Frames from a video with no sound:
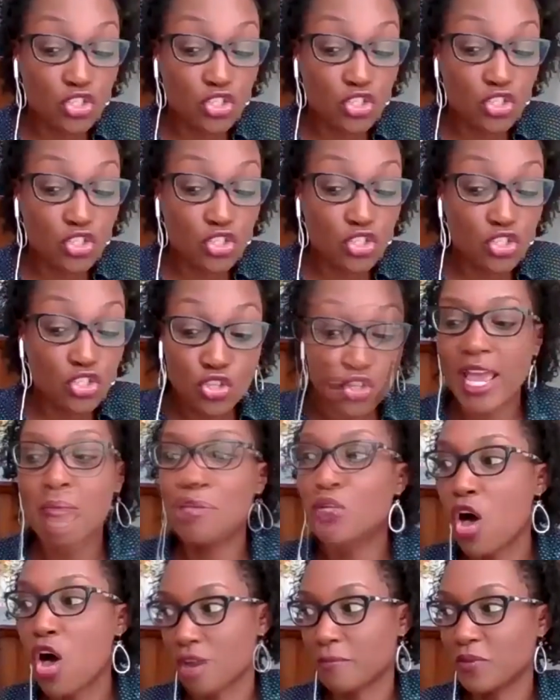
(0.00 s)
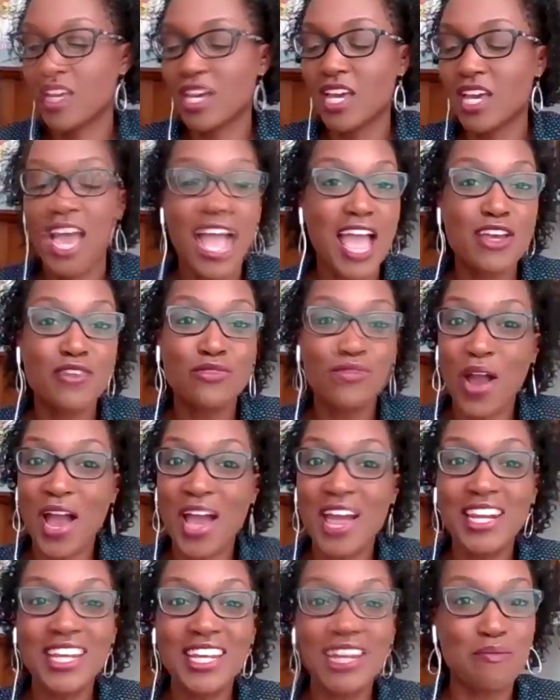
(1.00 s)
Starting a blog
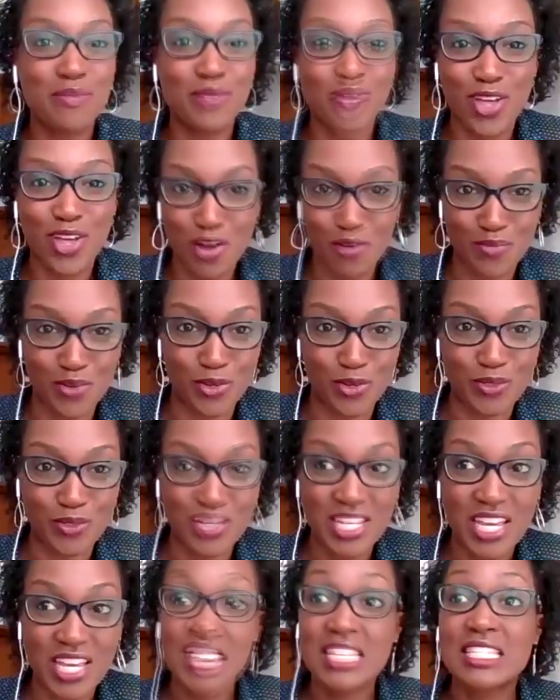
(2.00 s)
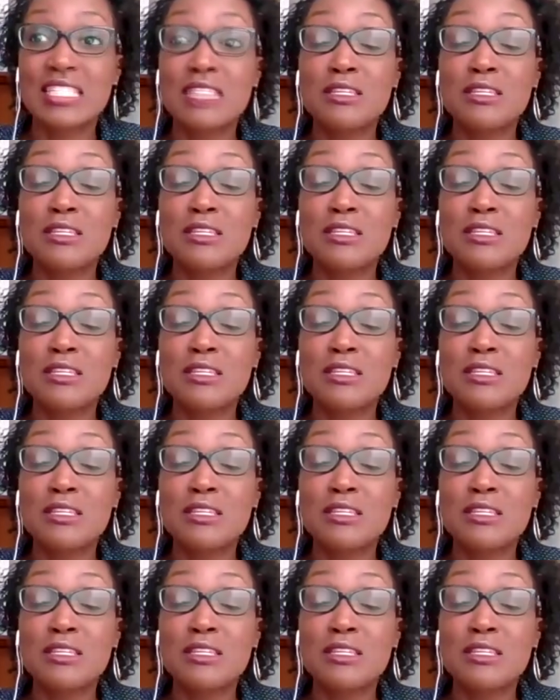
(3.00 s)
and writing a blog post,